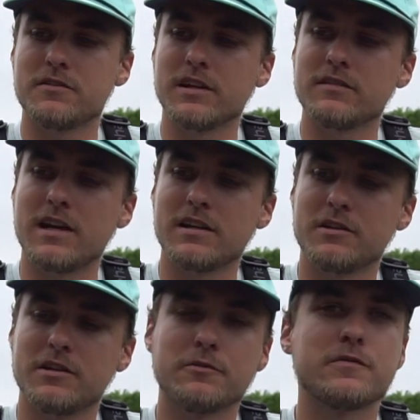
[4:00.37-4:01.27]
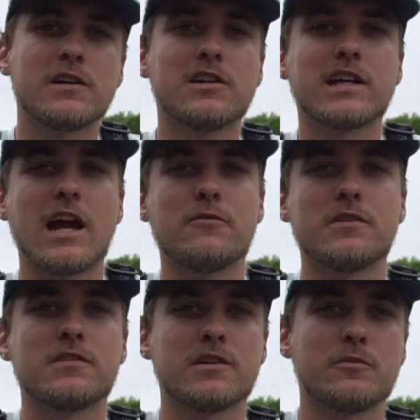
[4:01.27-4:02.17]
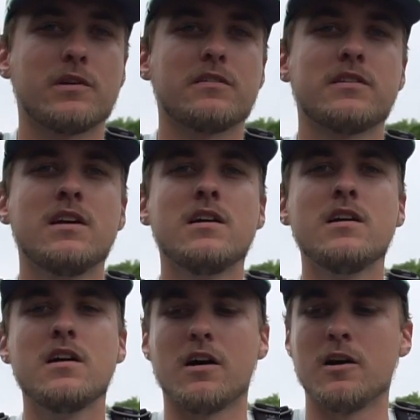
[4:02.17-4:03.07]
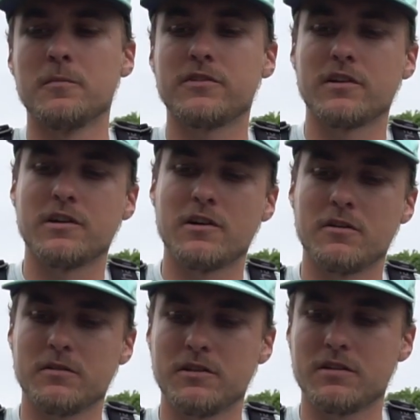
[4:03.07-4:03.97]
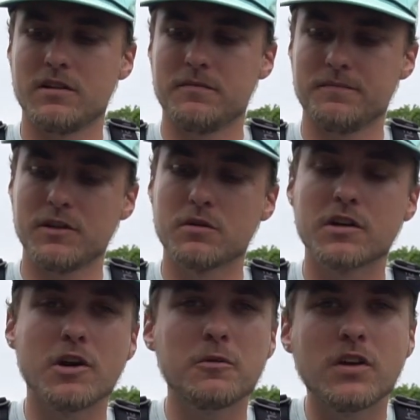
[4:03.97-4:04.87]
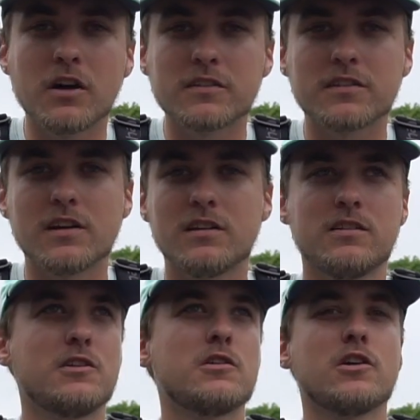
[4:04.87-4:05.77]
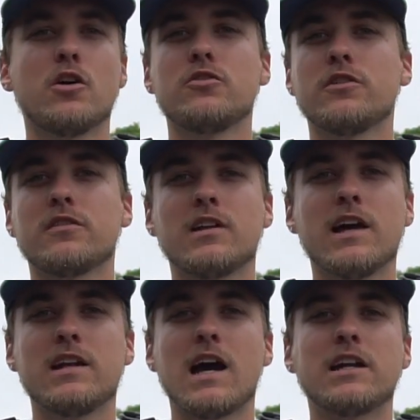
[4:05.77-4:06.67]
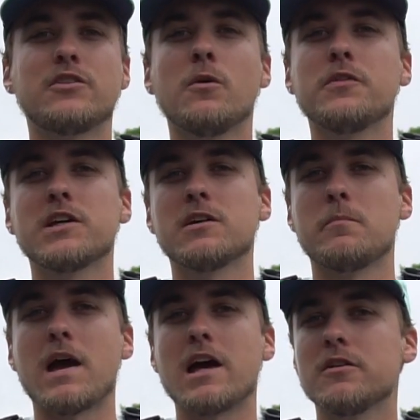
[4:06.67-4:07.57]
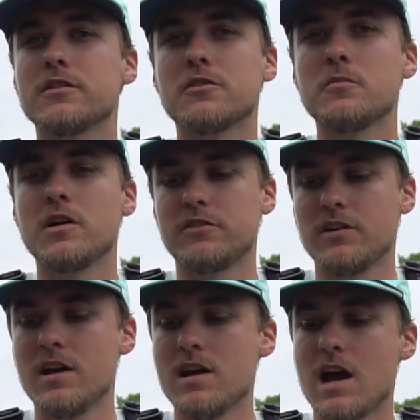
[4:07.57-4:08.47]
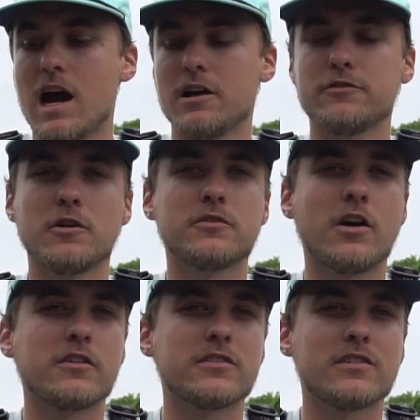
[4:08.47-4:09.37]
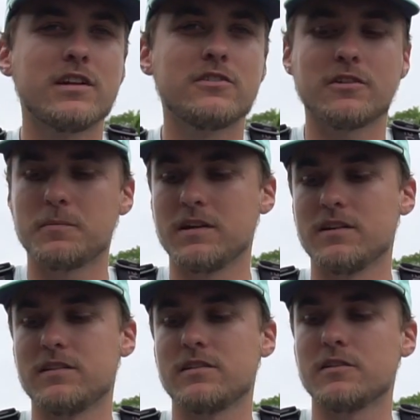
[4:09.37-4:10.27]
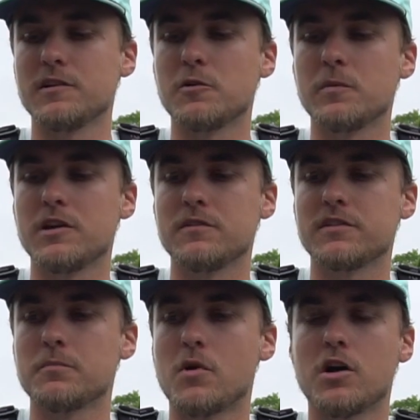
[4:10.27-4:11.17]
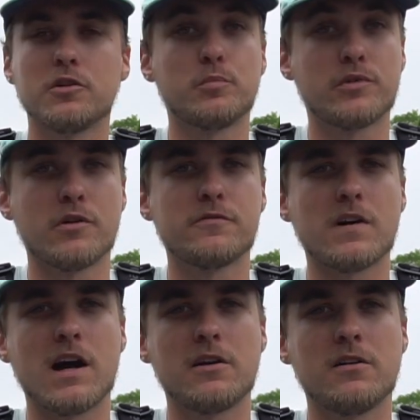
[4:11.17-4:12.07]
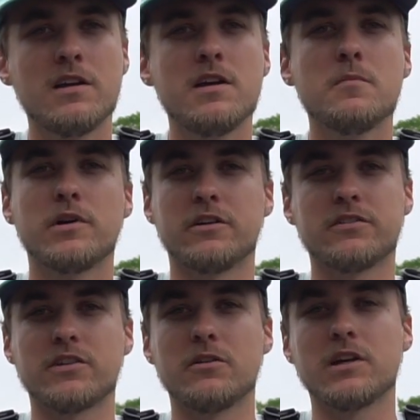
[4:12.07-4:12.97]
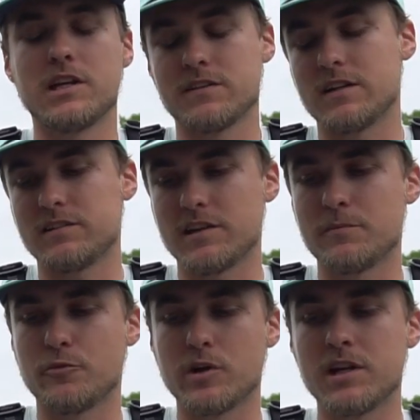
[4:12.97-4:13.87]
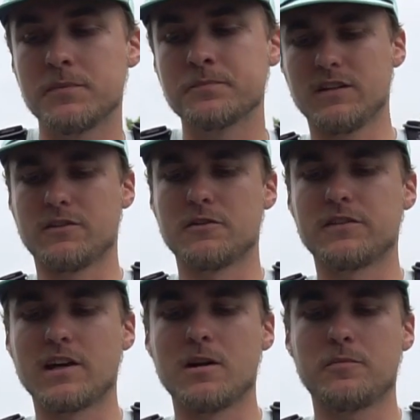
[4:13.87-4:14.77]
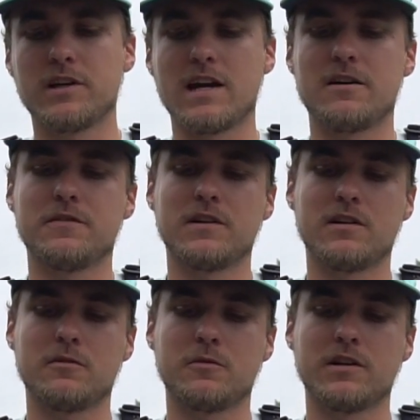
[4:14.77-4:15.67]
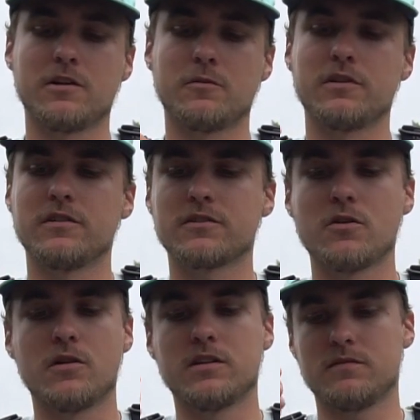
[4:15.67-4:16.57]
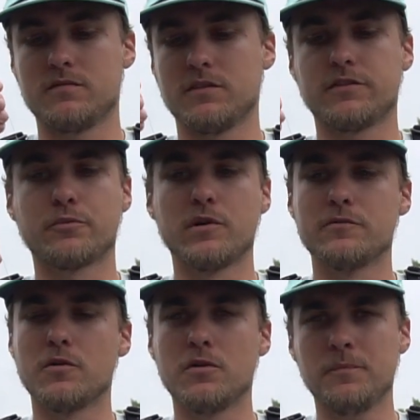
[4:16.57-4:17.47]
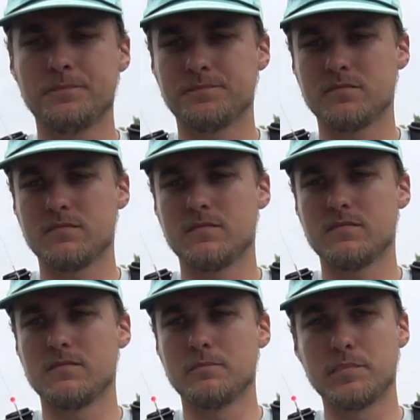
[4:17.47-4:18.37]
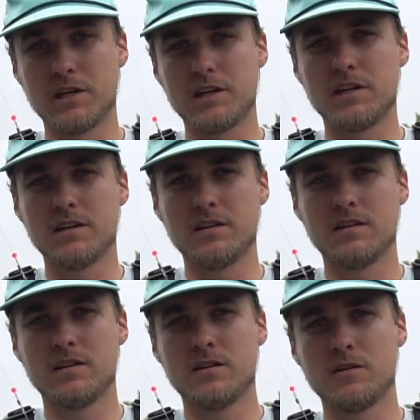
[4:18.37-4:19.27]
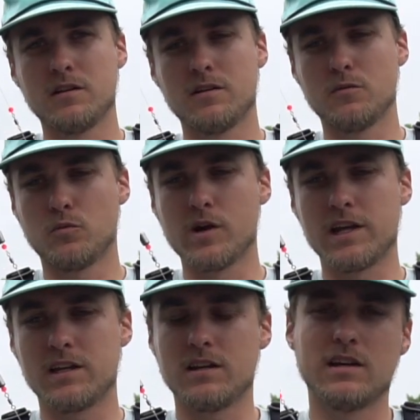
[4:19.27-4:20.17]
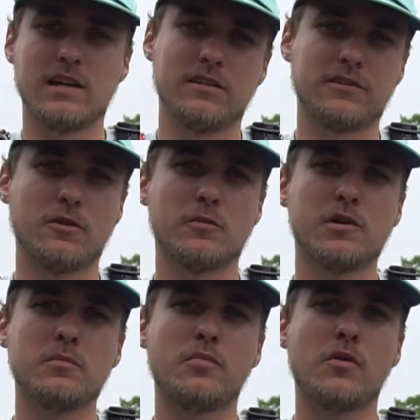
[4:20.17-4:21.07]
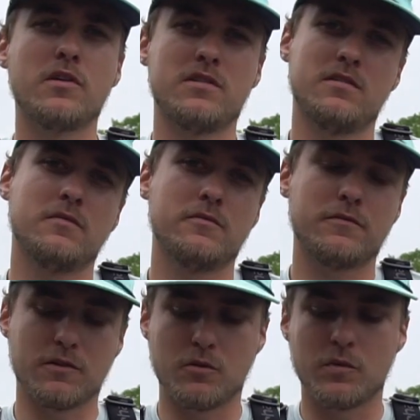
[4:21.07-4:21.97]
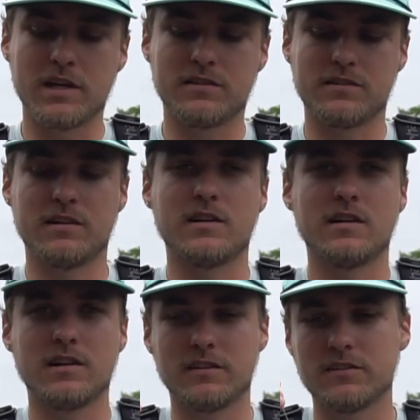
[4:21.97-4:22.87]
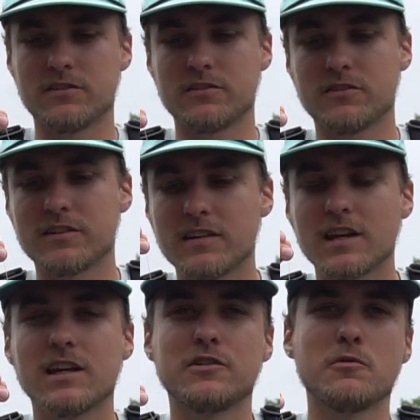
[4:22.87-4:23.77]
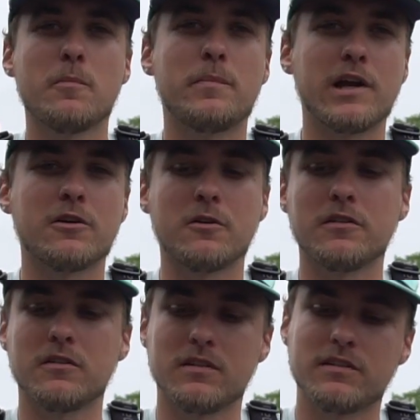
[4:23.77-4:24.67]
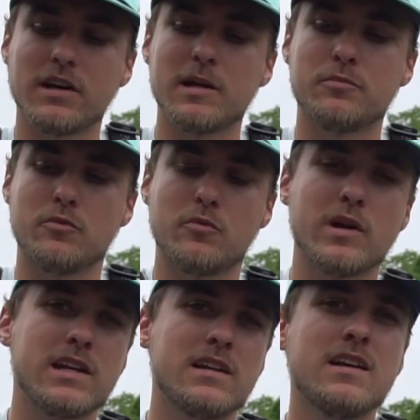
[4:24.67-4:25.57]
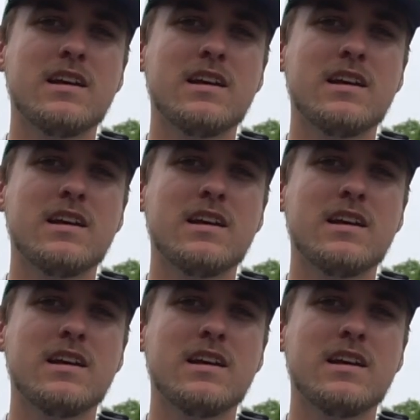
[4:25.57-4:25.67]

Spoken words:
thing that you're feeling everything with. So you can go tungsten, you can go just lead. I don't think it matters too much. I throw tungsten just because it's a little bit of a smaller profile, but you're still getting that same weight. So the setup we have here, we're just going swivel, bead, weight. And so real important for the weights here is sticking to a barrel type weight.